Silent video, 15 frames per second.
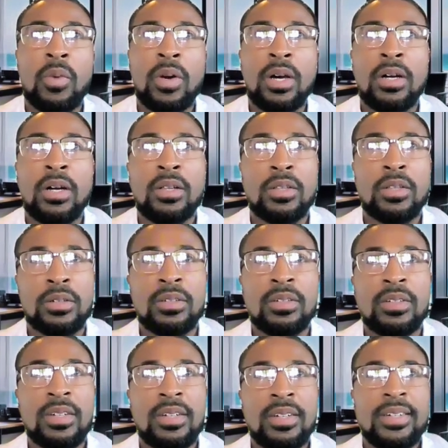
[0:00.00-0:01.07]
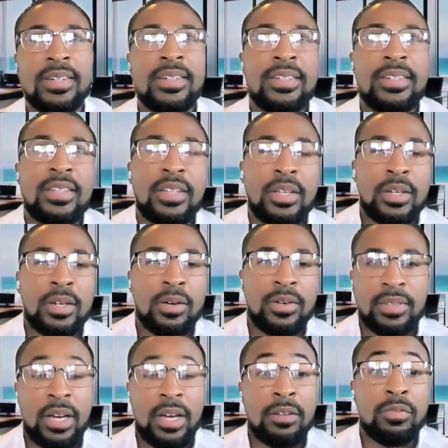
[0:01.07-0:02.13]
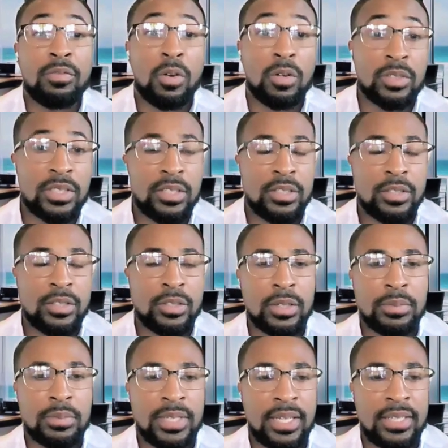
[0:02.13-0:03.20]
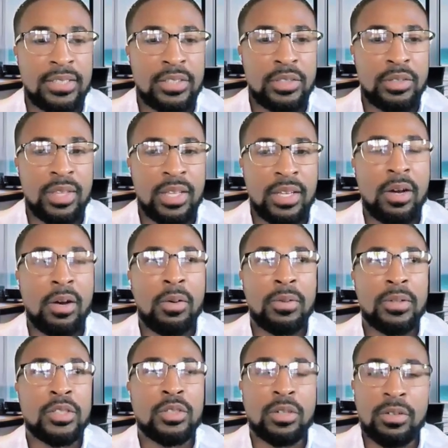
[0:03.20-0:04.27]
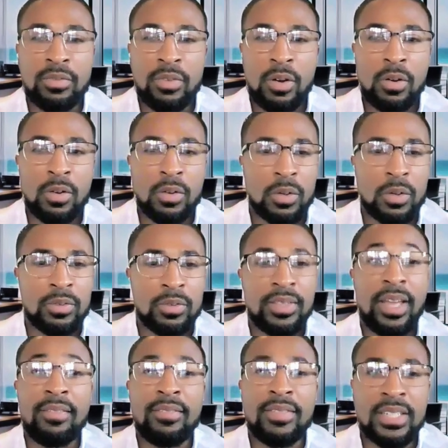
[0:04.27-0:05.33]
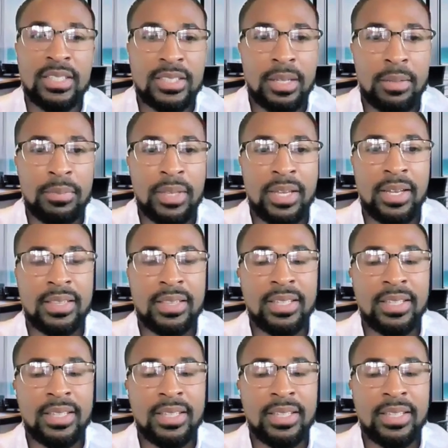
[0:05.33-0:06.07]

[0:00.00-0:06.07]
doing well or in unfortunate circumstances, you think, oh, it's their fault or they've done something.